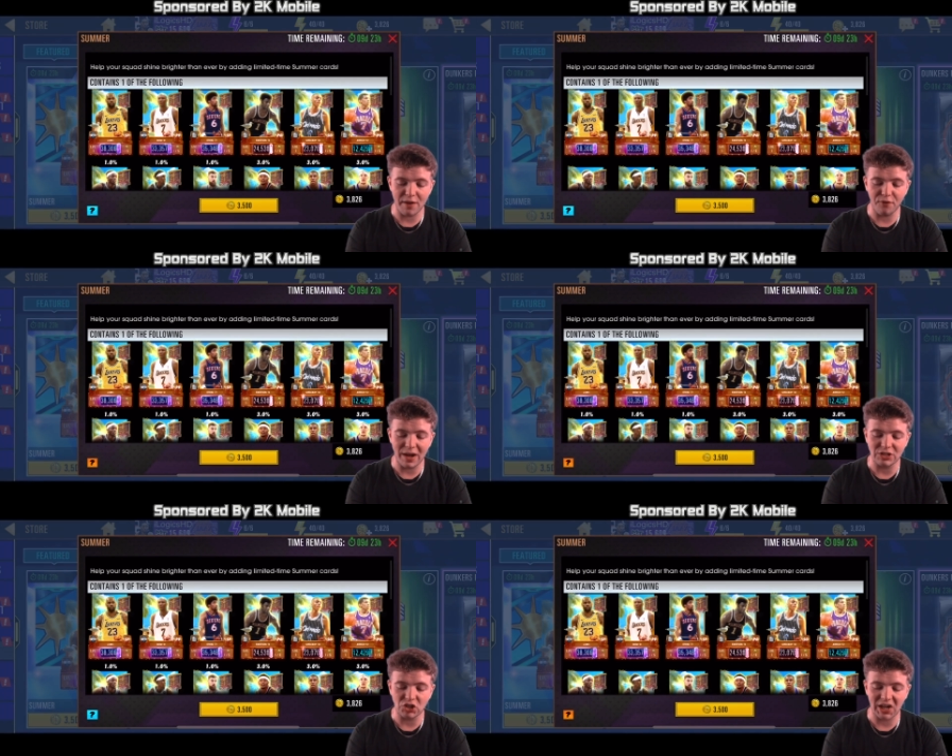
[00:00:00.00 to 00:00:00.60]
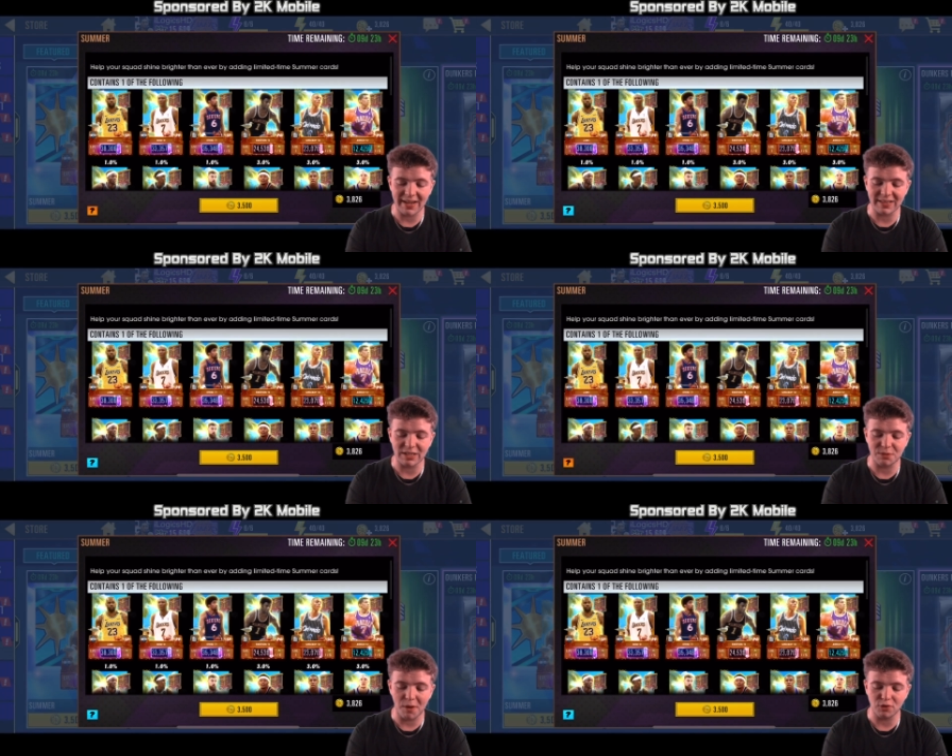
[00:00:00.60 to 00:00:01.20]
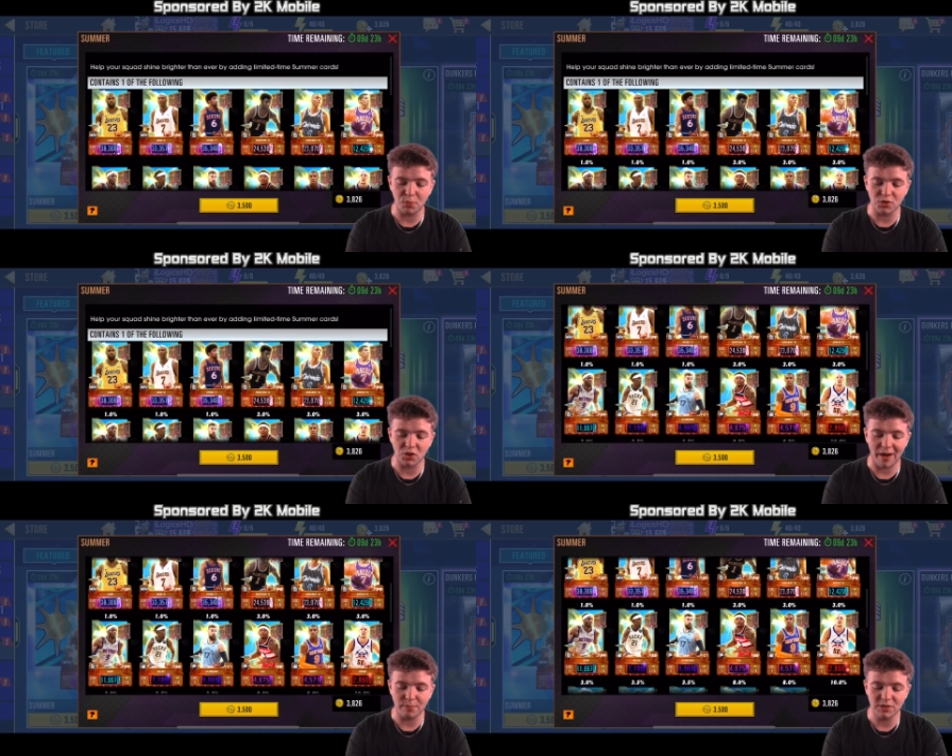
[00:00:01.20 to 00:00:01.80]
If I just click this multiple
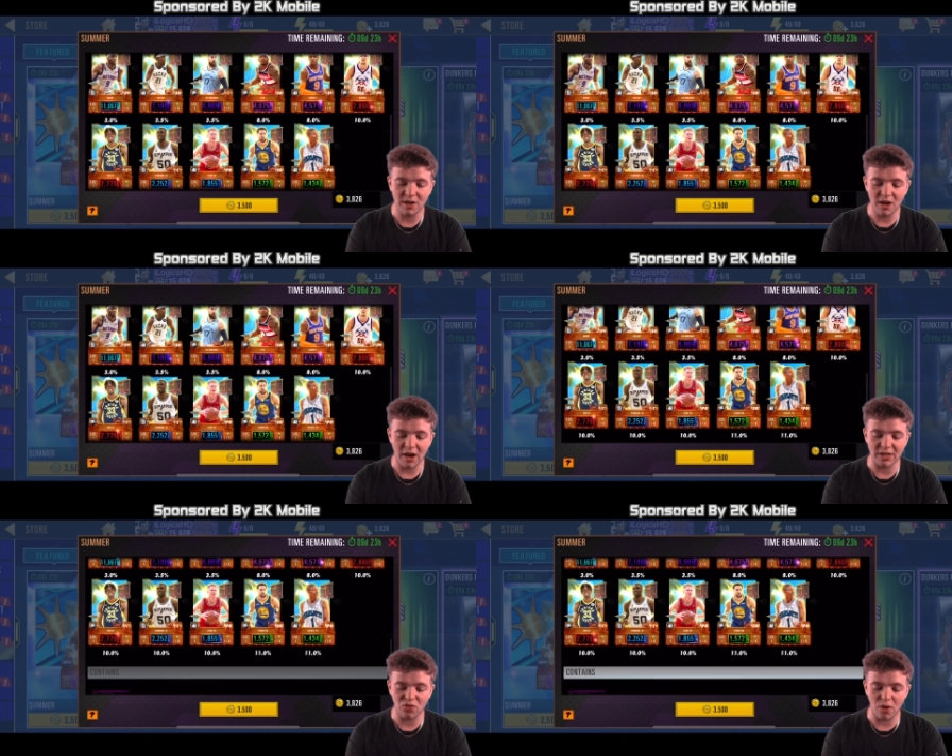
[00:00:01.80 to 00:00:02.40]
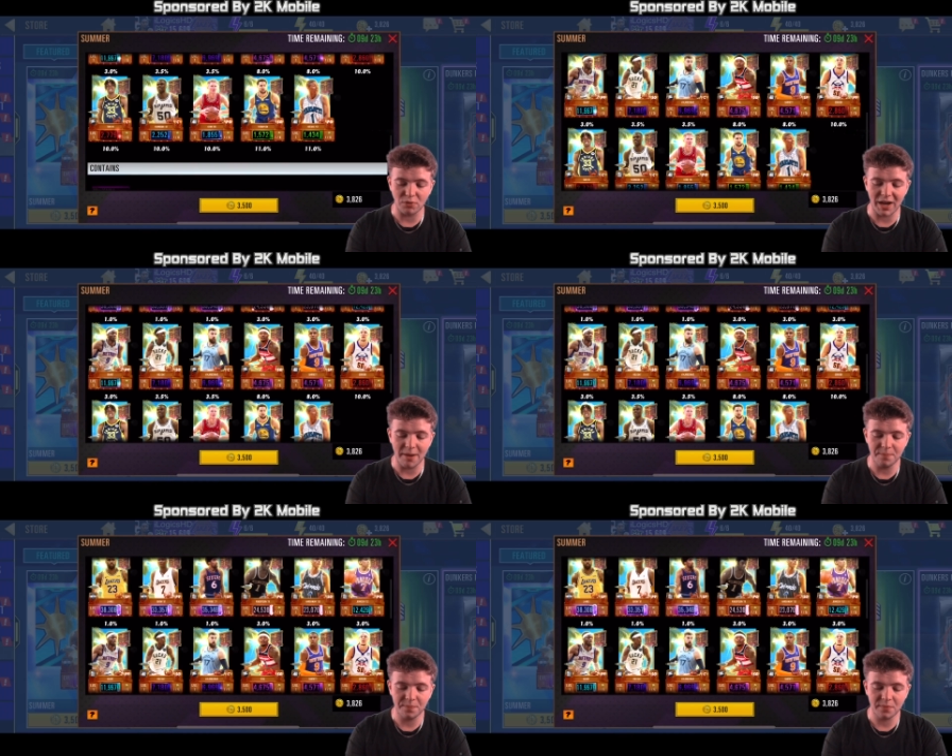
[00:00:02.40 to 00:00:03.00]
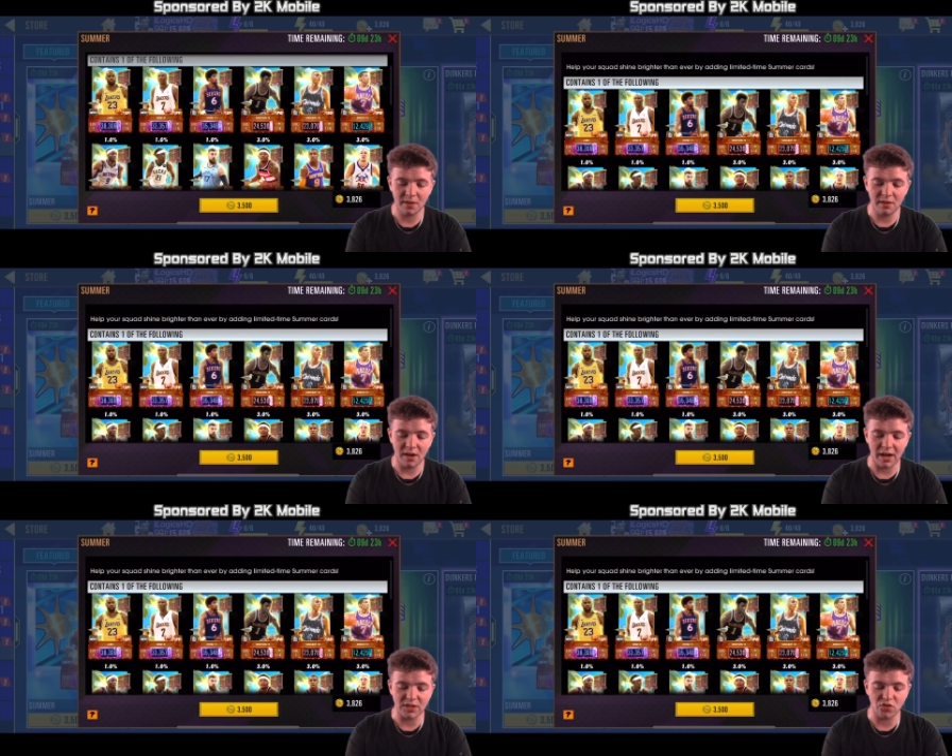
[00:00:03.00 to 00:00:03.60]
times, I scroll down,
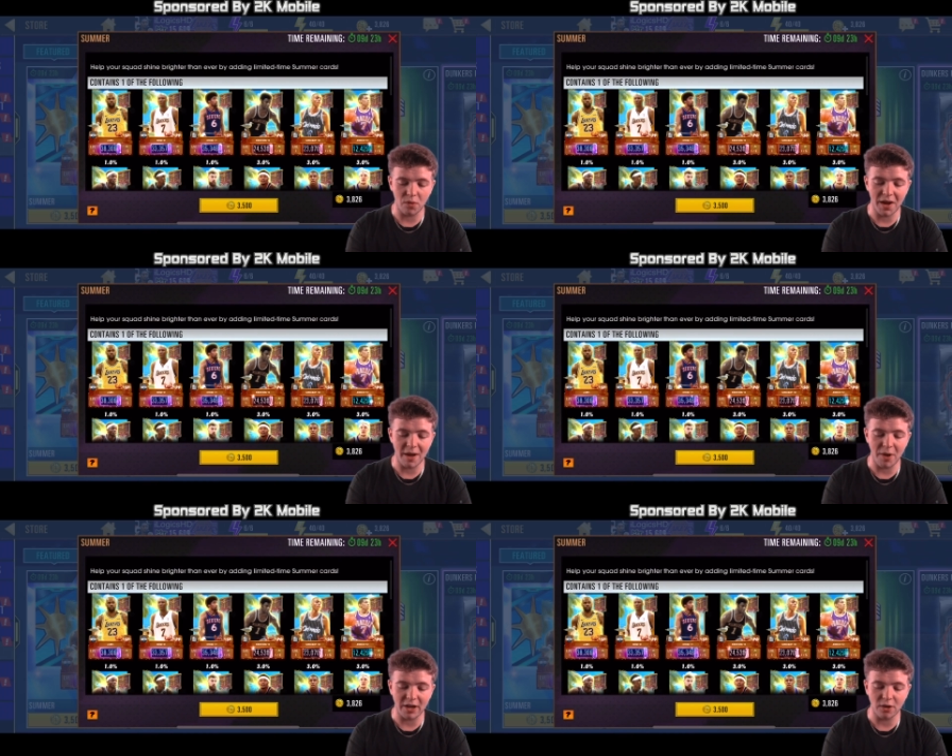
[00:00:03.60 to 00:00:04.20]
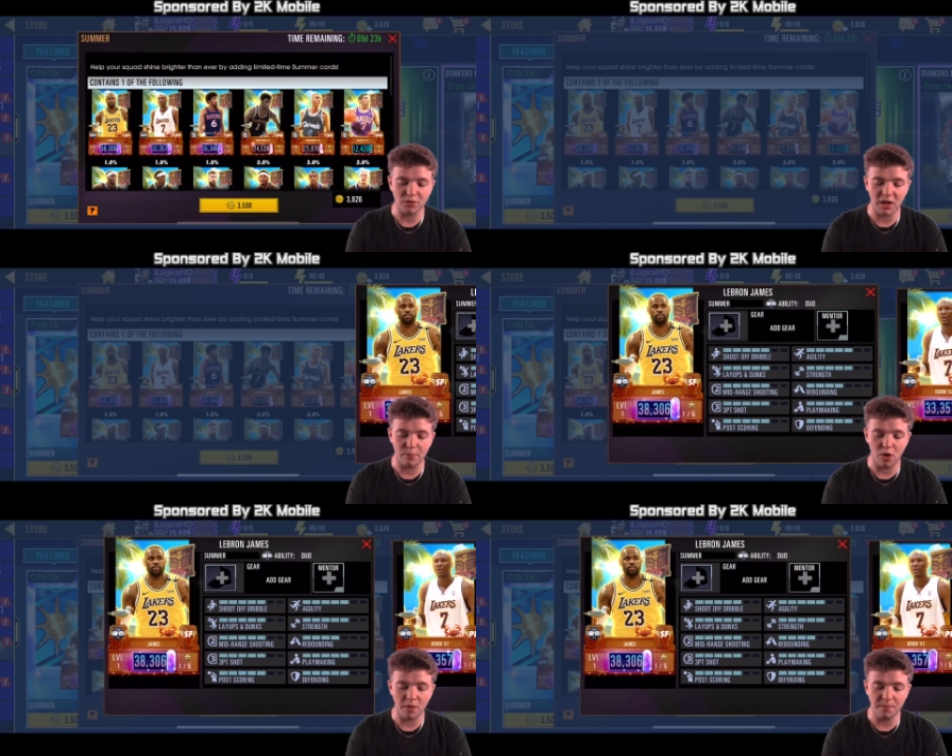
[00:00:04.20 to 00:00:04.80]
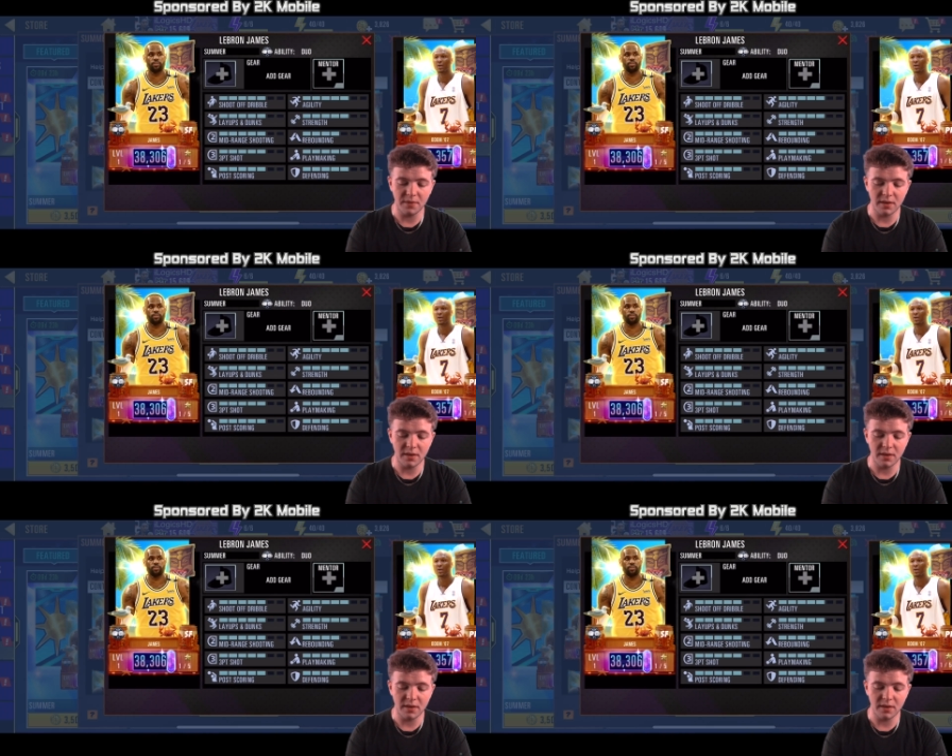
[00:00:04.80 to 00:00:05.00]
I scroll up, I go to LeBron,